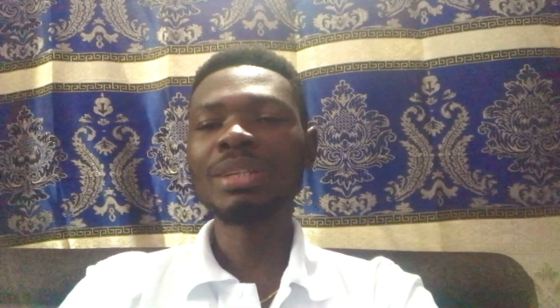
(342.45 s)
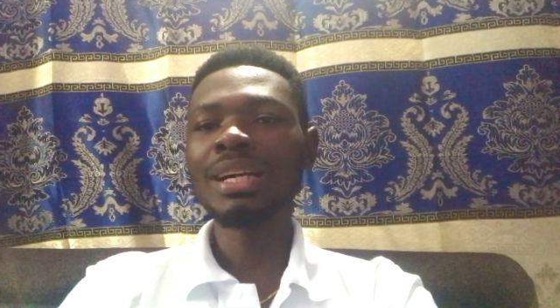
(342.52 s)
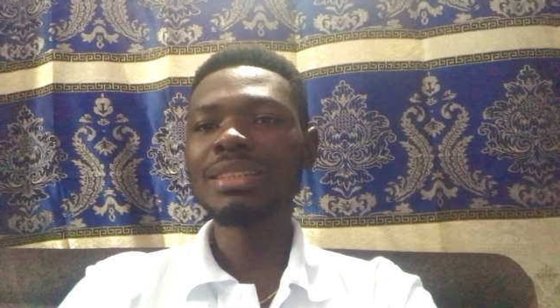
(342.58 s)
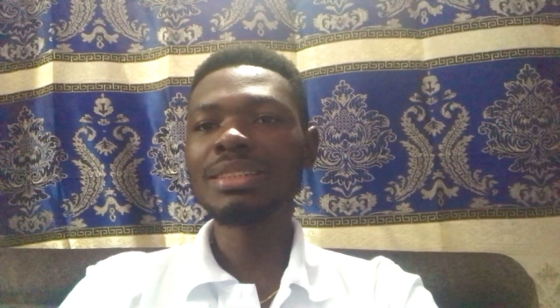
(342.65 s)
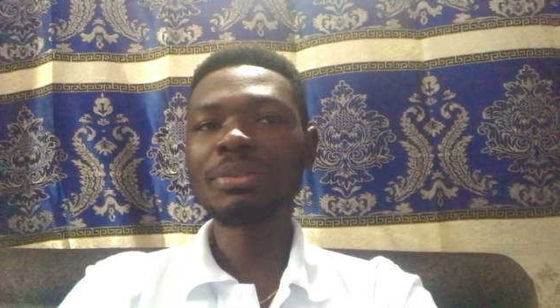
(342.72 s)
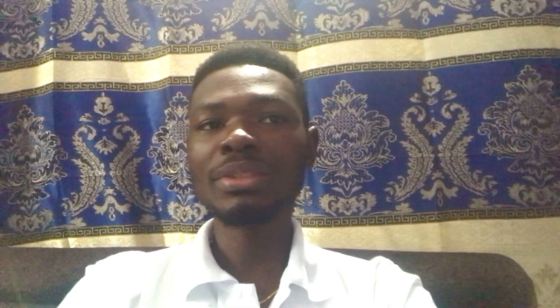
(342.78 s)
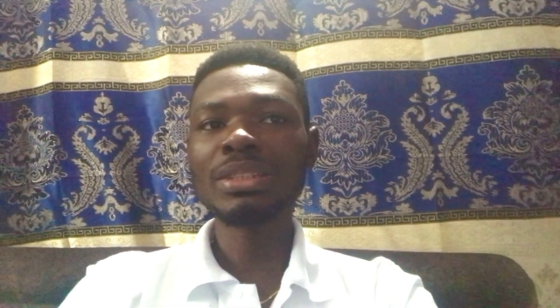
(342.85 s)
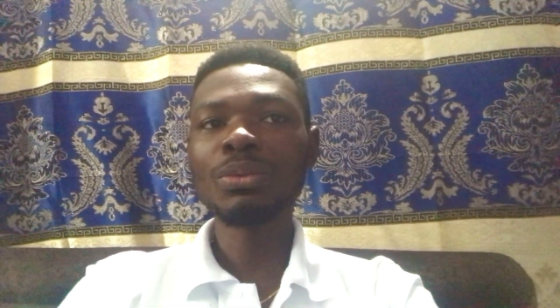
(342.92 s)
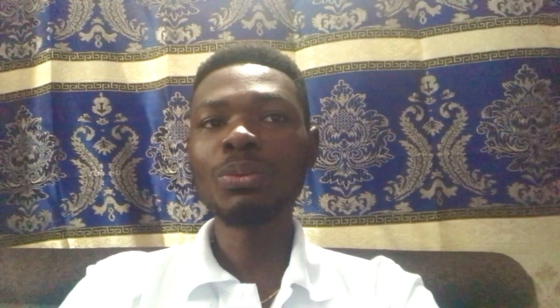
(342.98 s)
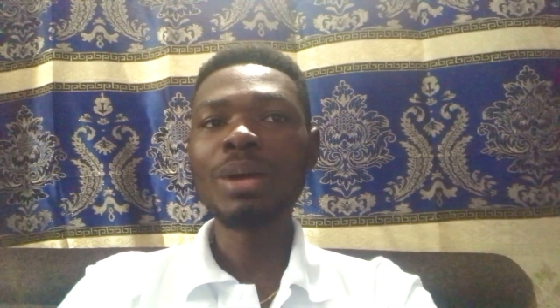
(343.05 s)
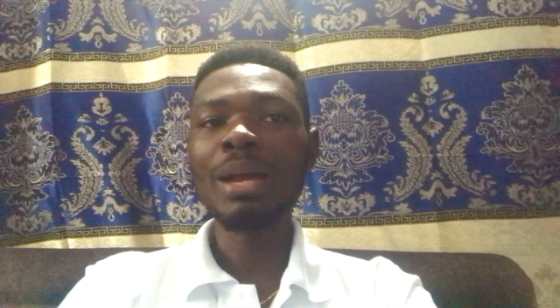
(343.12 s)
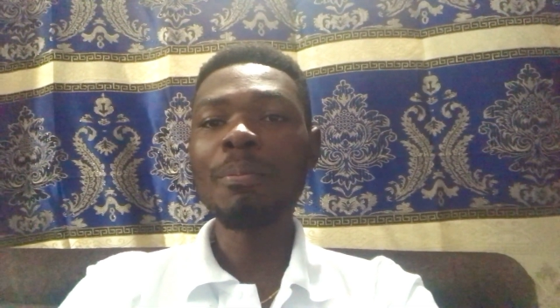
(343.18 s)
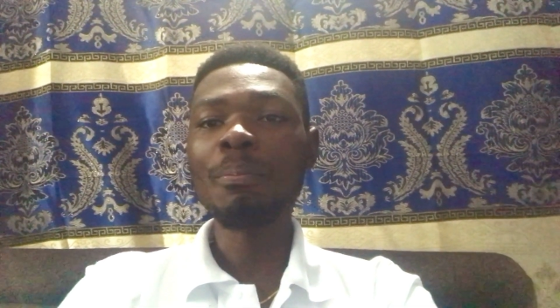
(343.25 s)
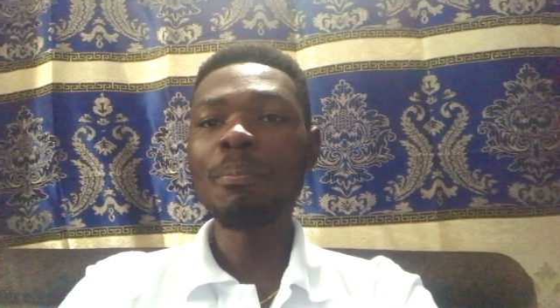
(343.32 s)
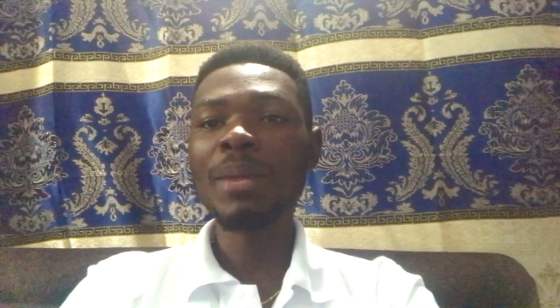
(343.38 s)
That's the reason
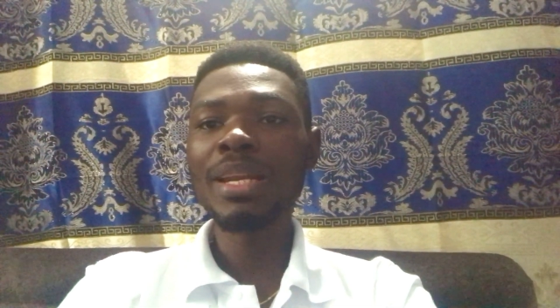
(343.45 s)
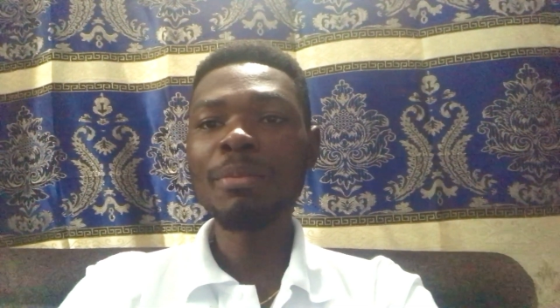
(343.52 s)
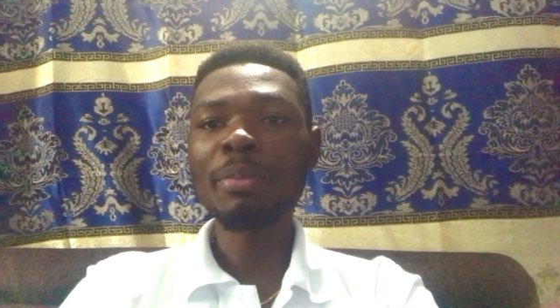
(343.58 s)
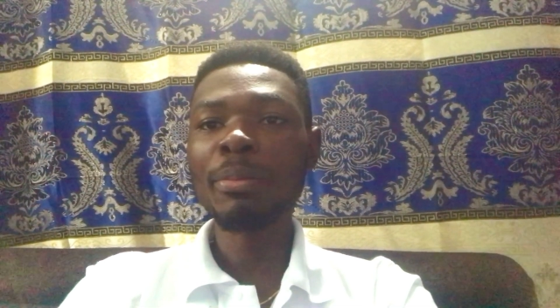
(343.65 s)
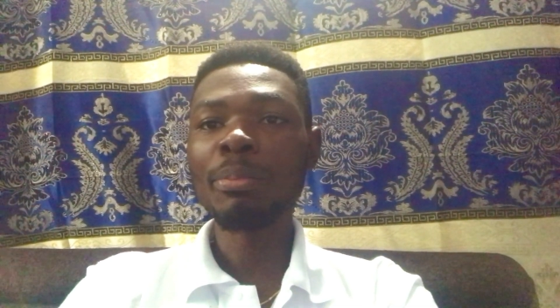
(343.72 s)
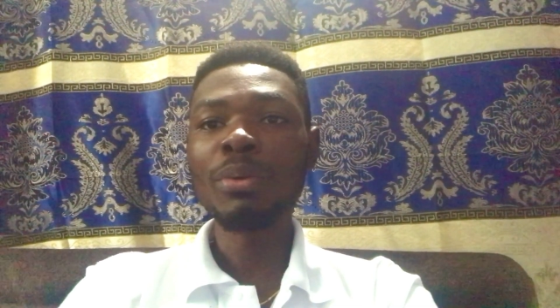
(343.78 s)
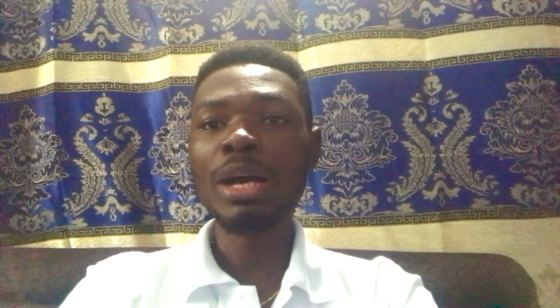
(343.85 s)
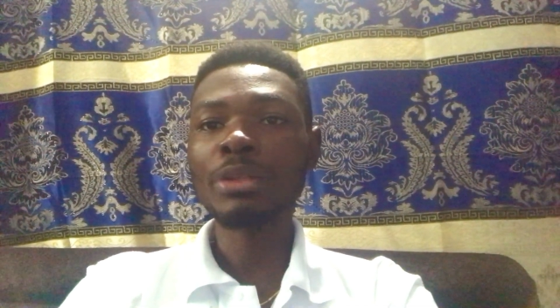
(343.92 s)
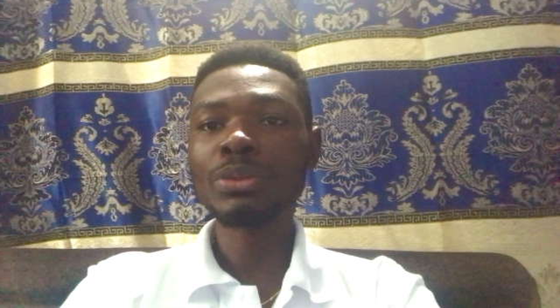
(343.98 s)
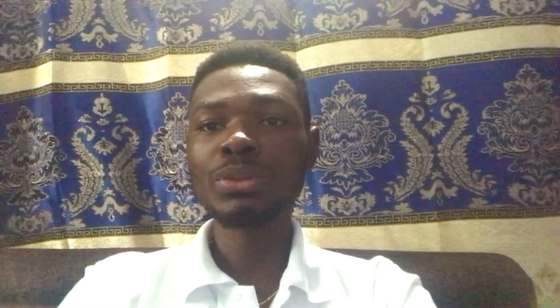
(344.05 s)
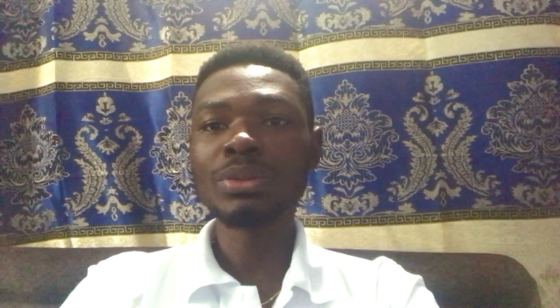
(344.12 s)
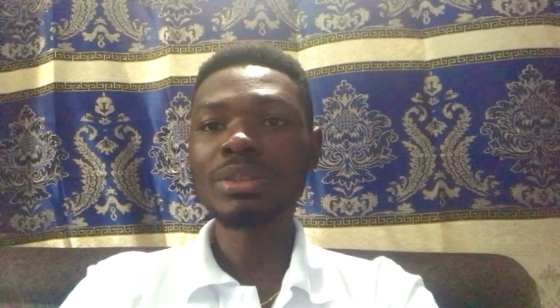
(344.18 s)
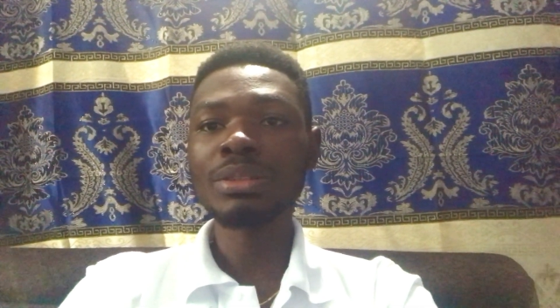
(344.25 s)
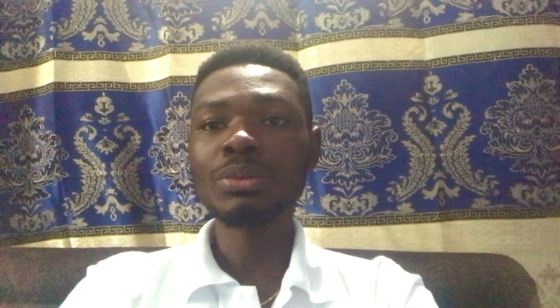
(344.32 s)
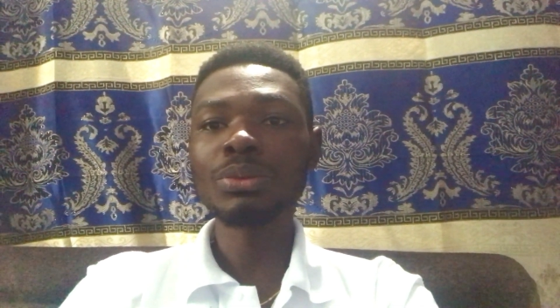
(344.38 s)
why many people are
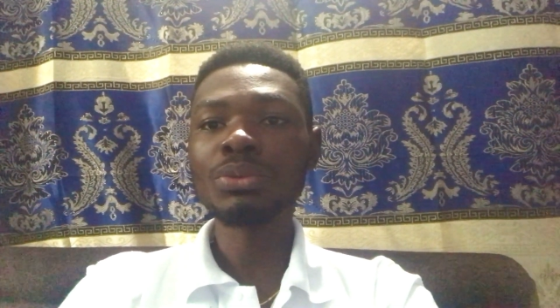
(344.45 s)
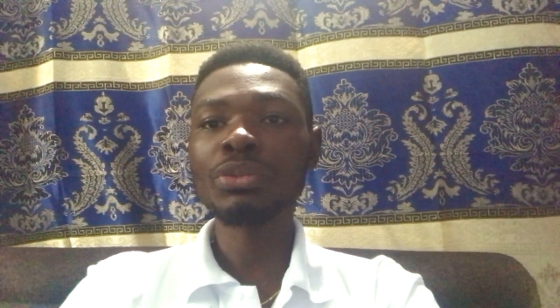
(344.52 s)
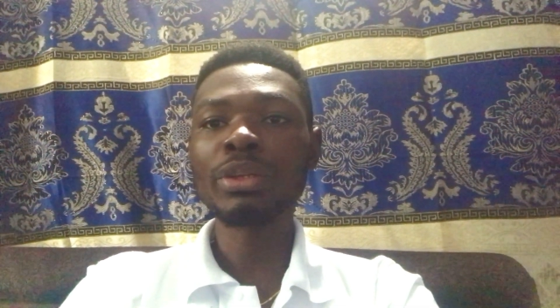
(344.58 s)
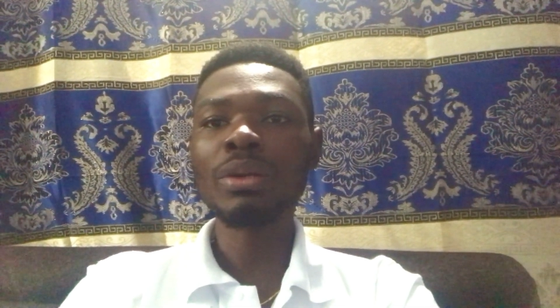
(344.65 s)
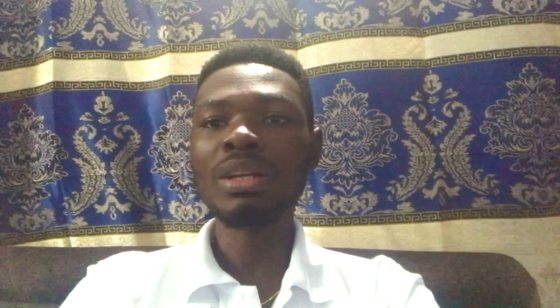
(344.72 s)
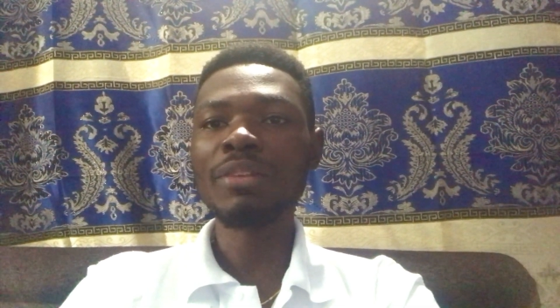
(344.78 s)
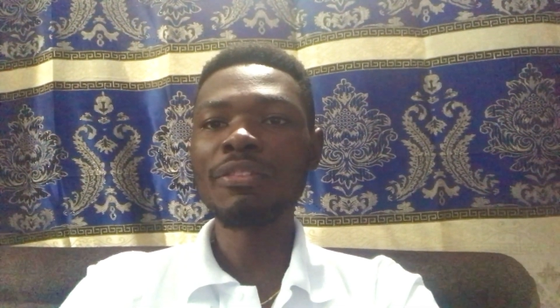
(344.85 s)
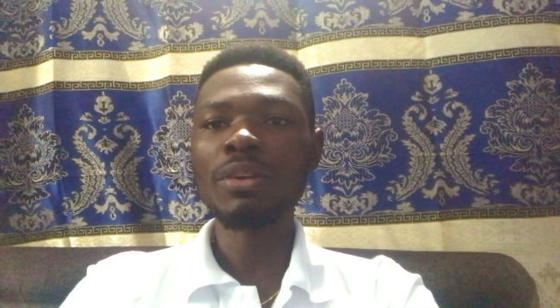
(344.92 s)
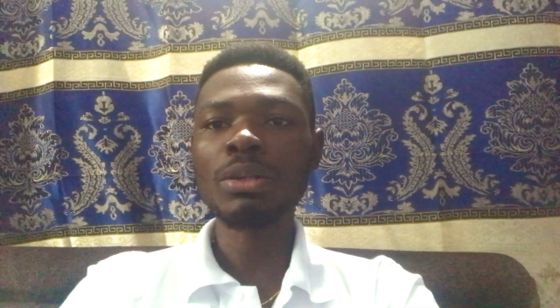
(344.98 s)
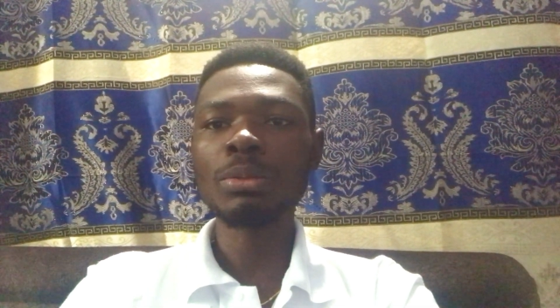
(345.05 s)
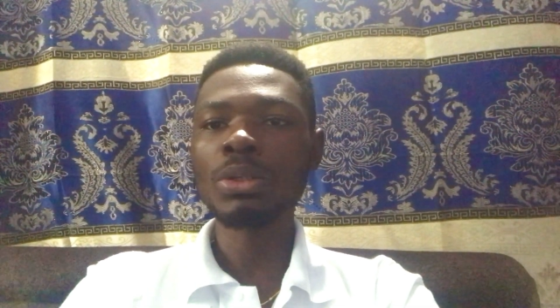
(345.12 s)
choosing to trade on the forex,